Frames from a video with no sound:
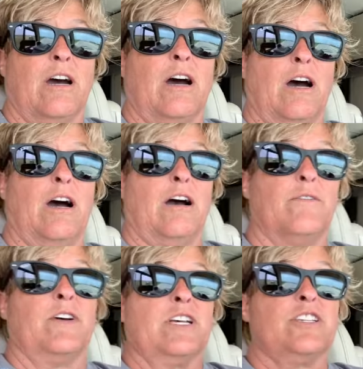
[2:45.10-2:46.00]
of
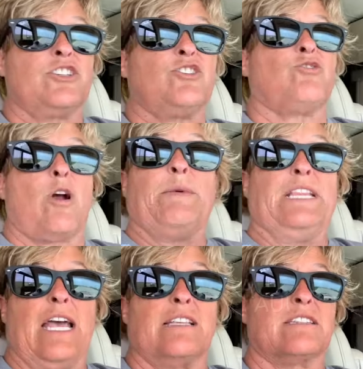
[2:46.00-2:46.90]
scrubbing
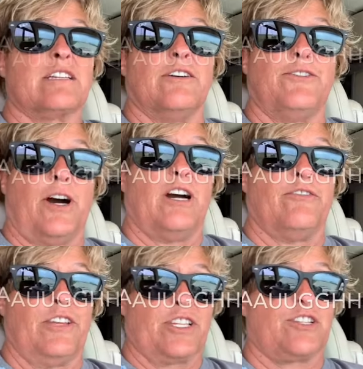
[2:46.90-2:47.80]
that stuff off
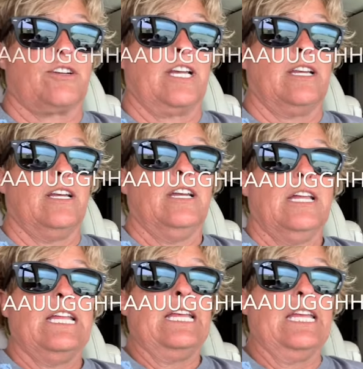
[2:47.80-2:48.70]
yesterday
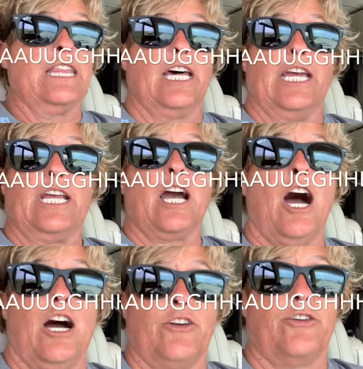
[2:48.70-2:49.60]
in like
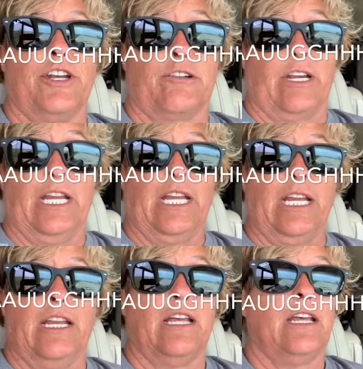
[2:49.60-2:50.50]
100 degree heat
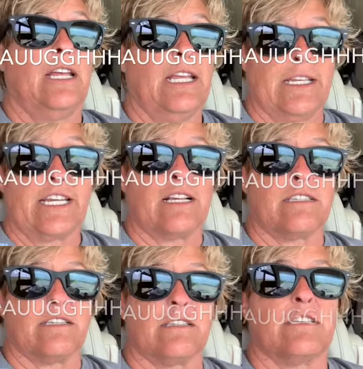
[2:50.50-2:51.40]
in
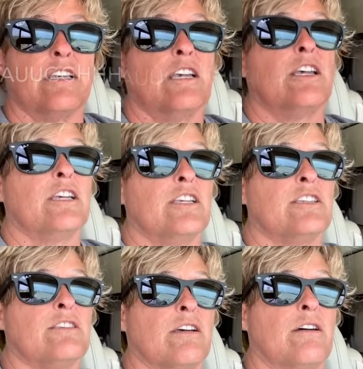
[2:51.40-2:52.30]
Texas.
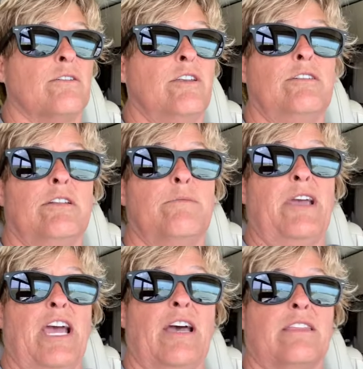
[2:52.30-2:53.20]
So you do the
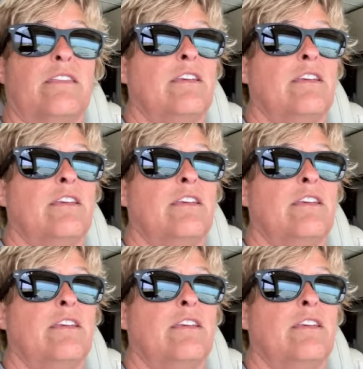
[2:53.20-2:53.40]
math.